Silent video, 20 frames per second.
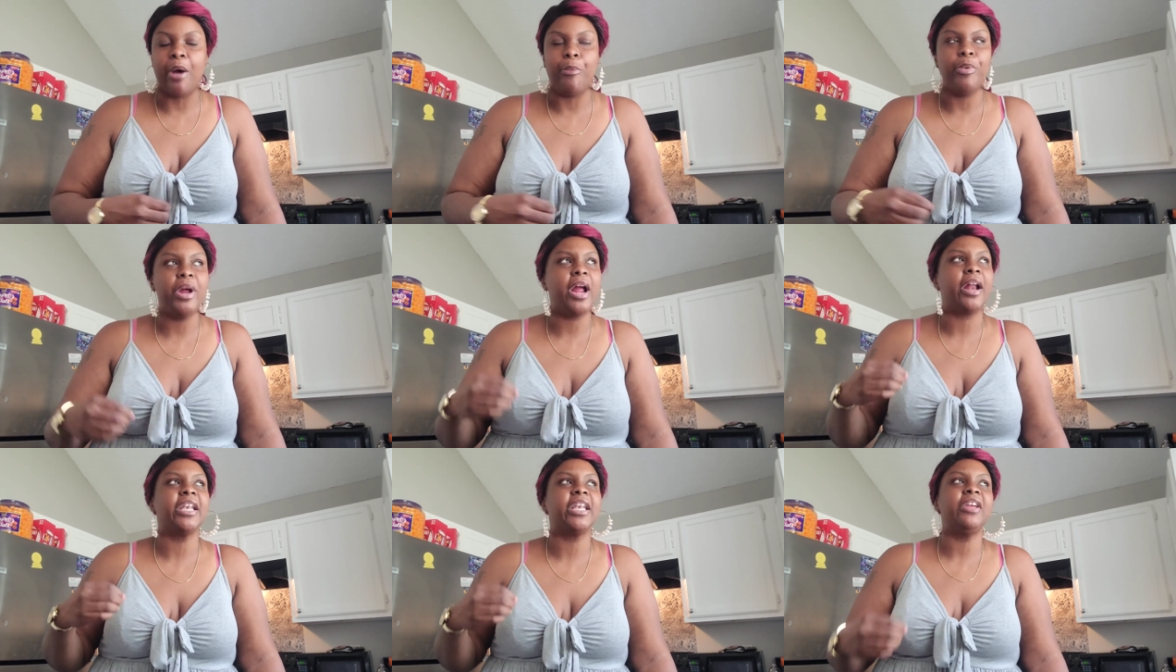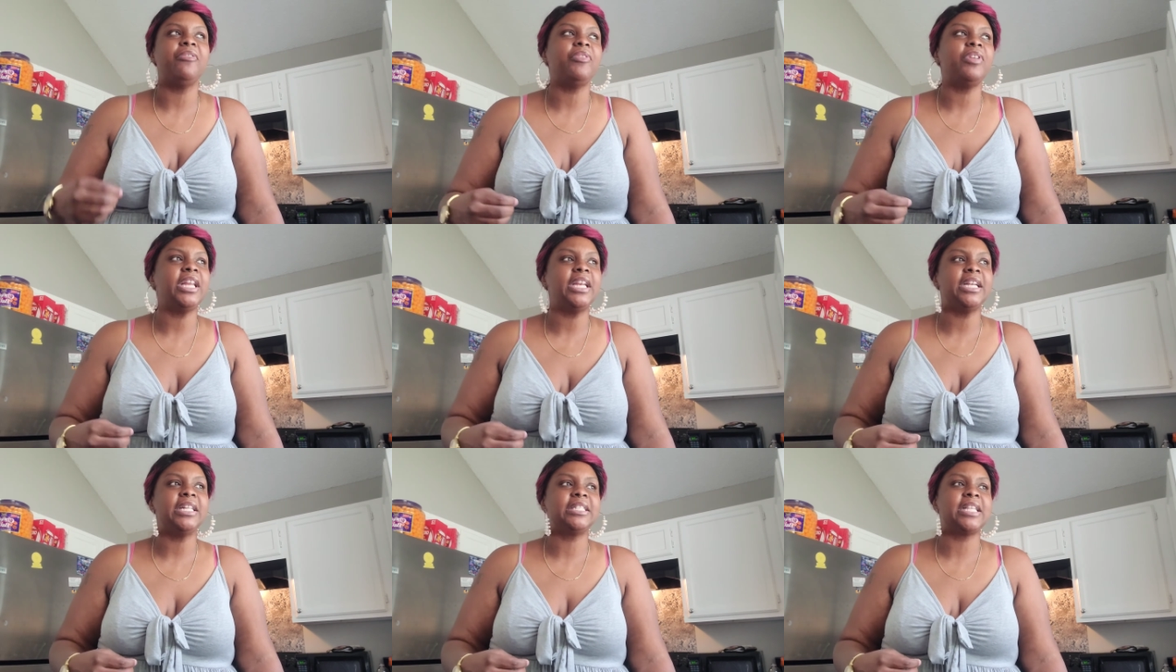We are living
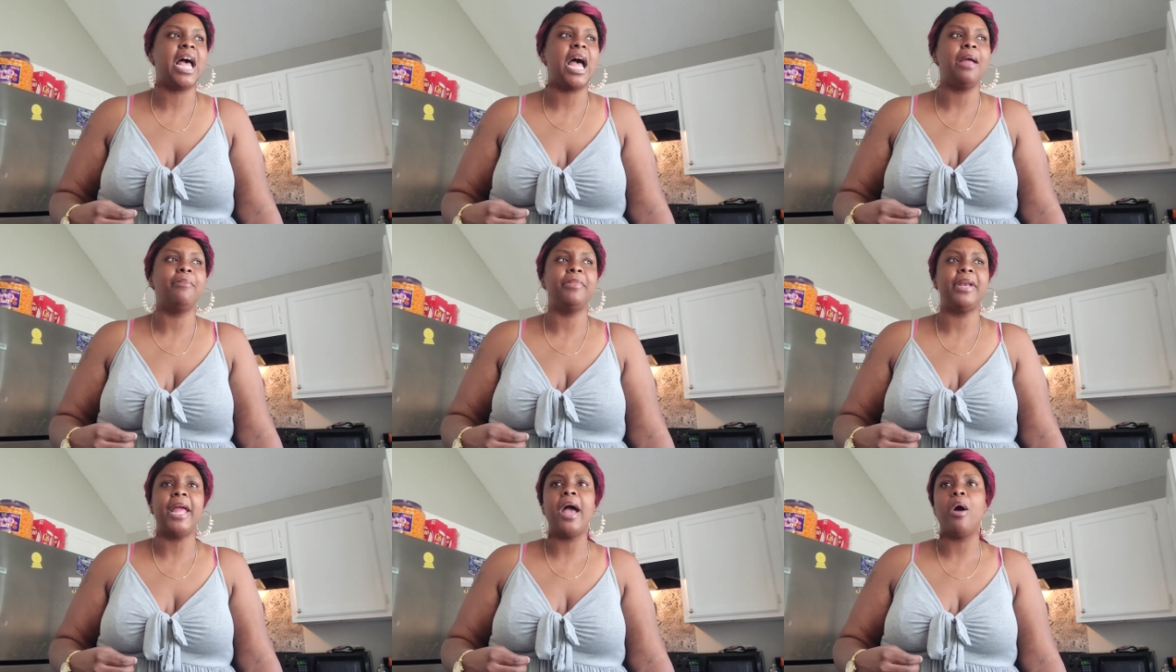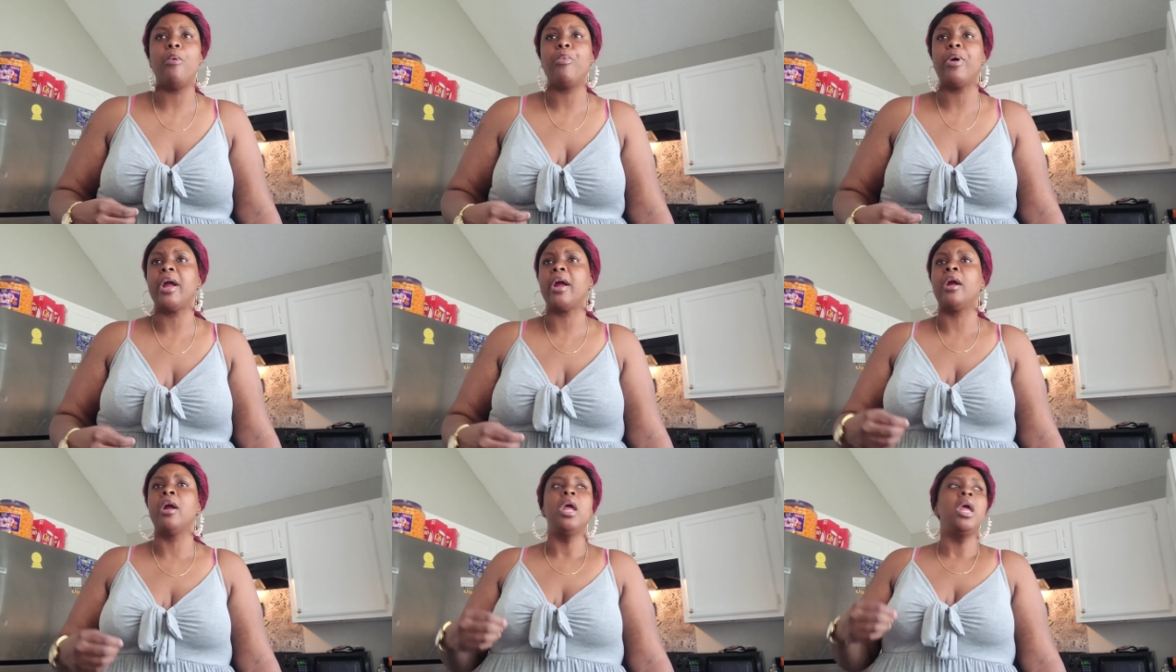in a time now
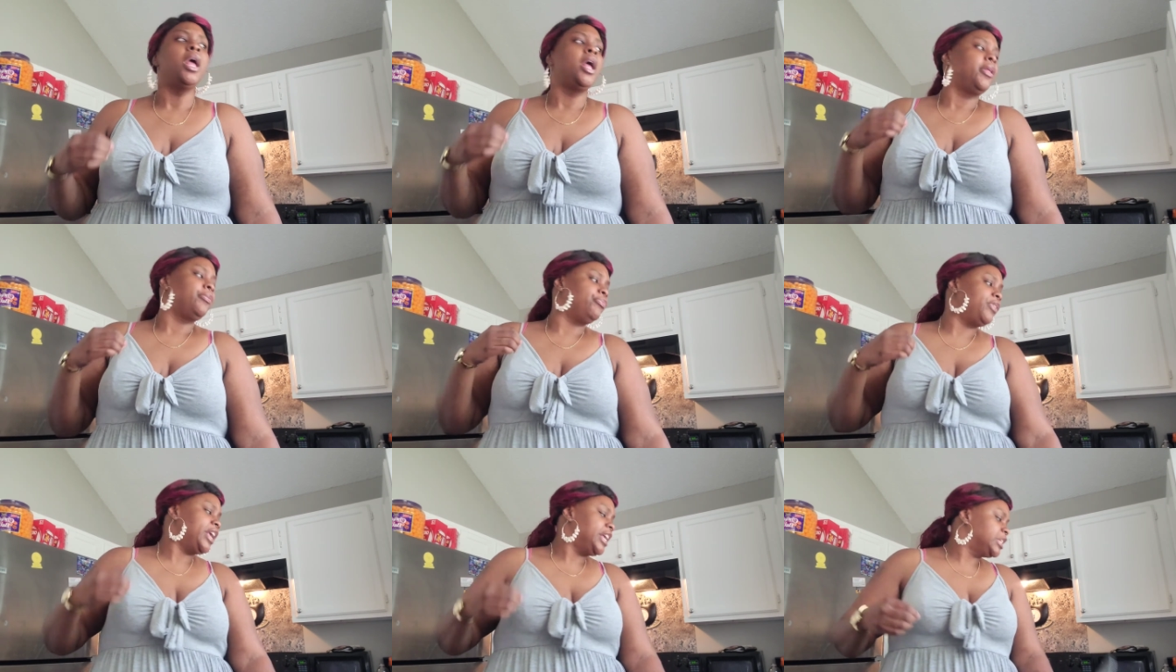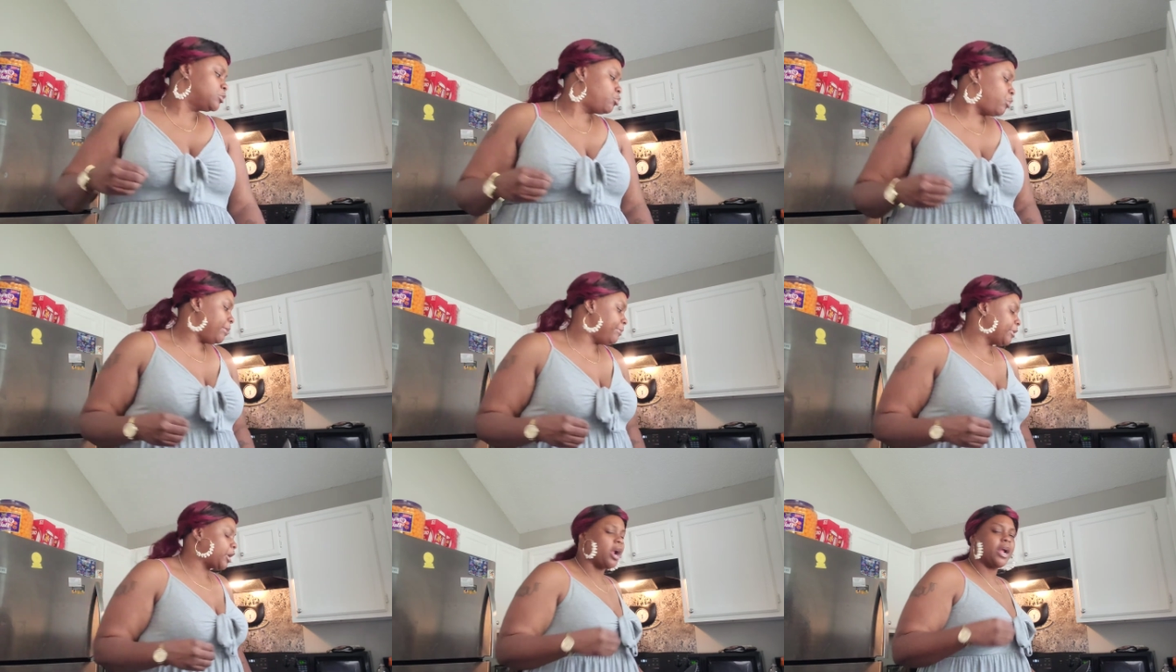where these
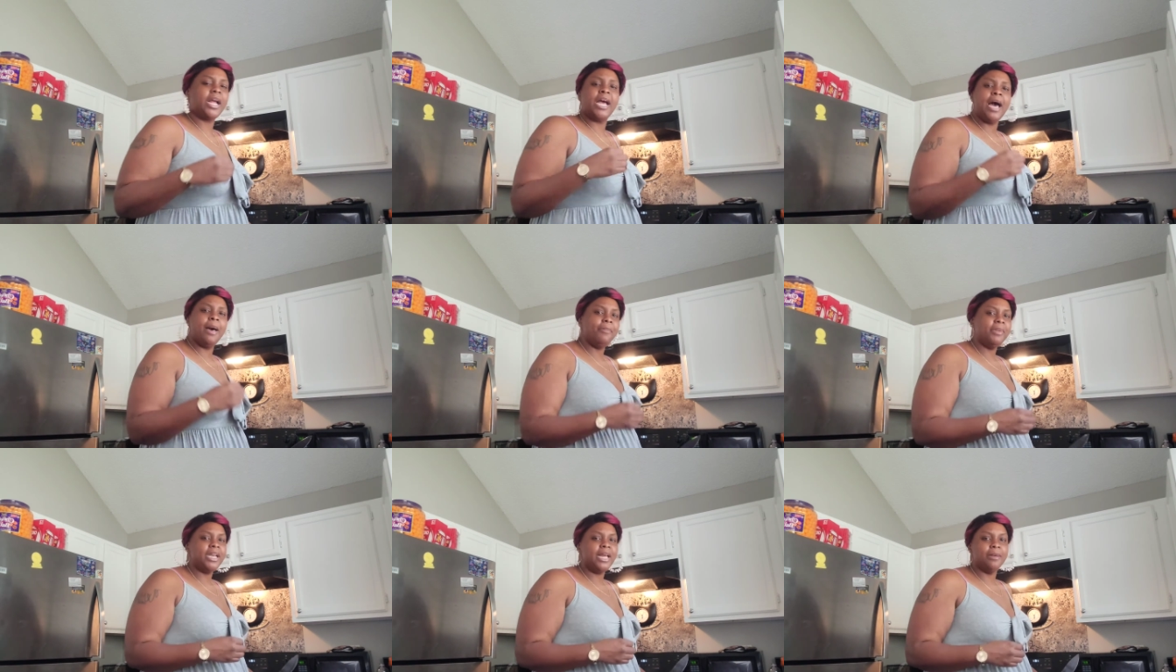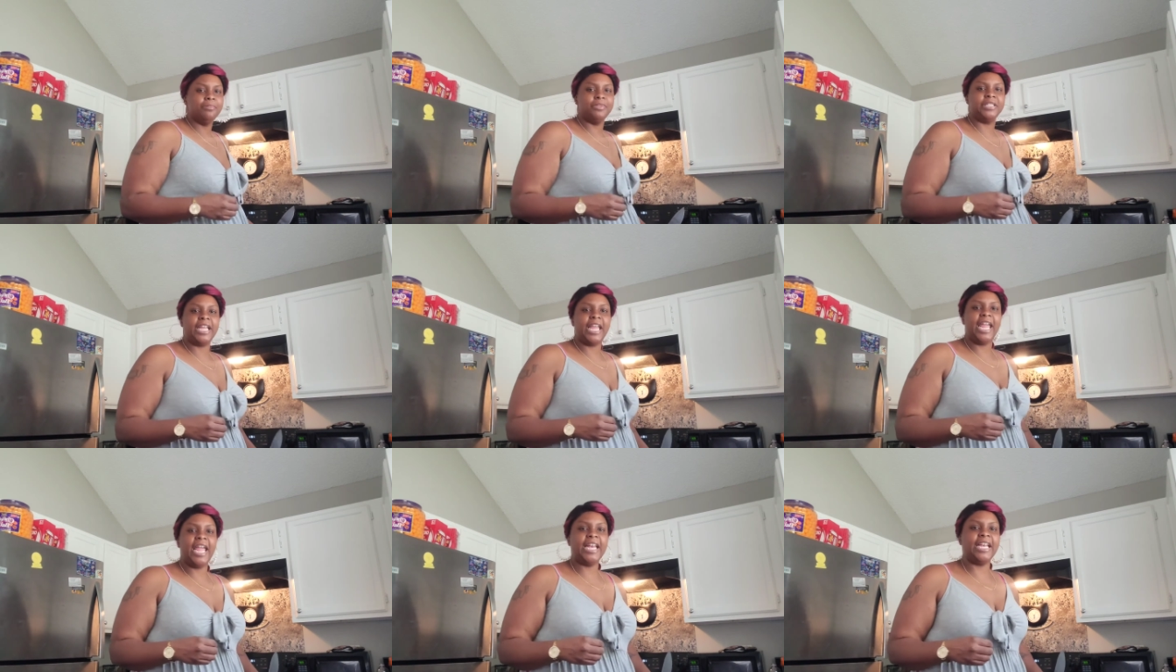women are coming up
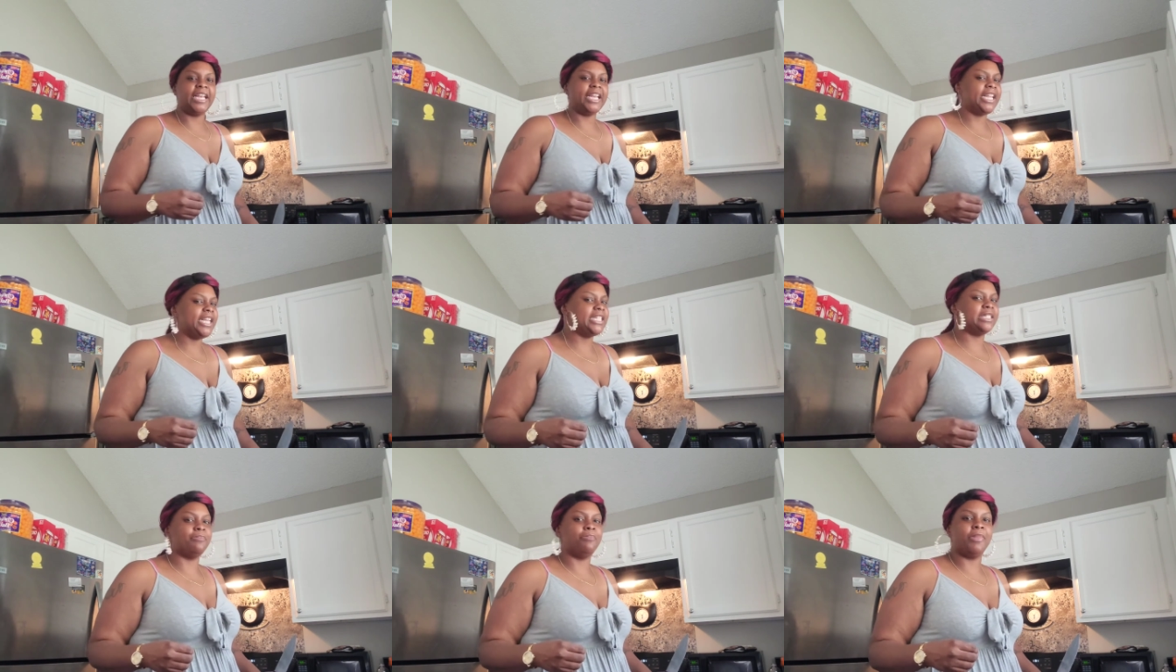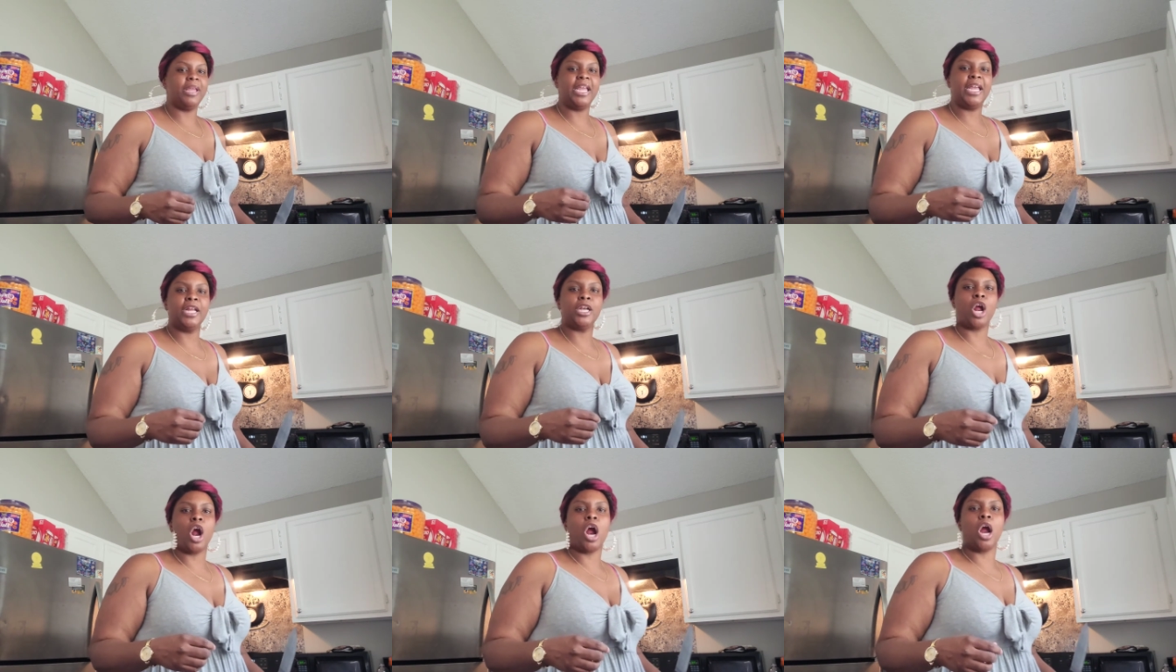dead and these
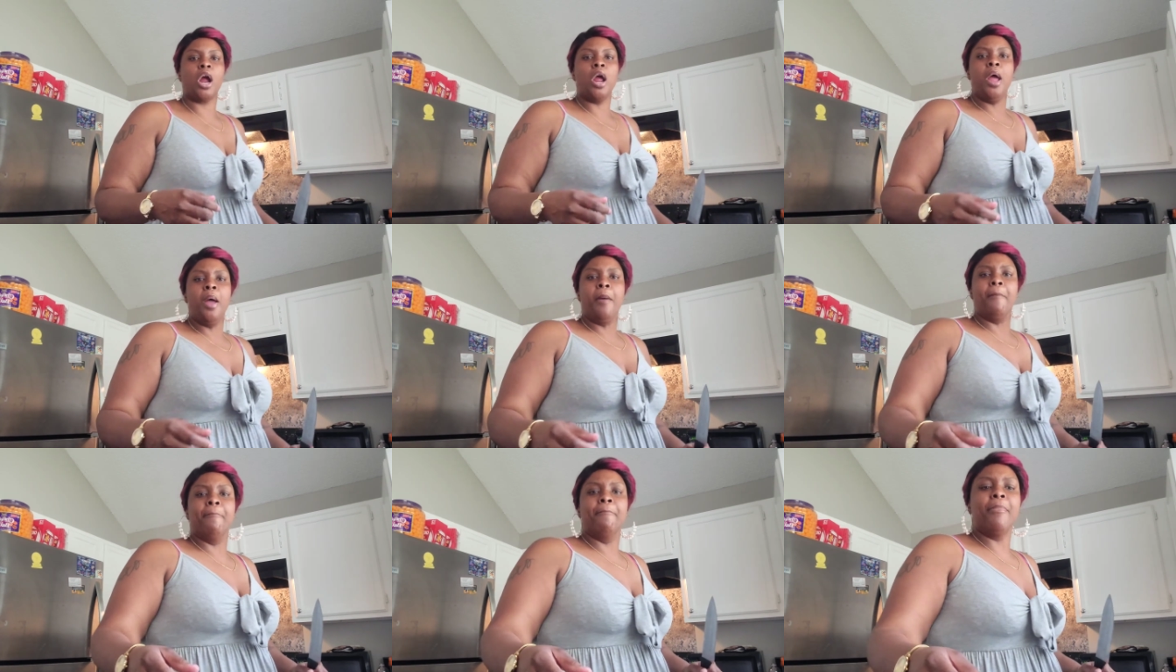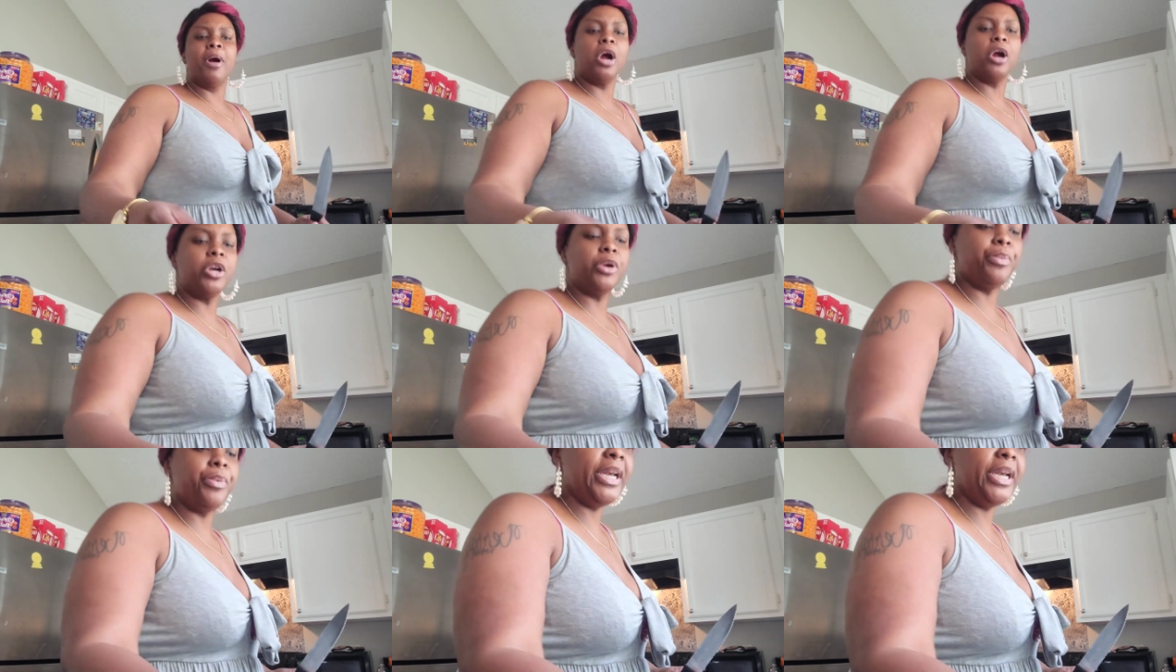men are murdering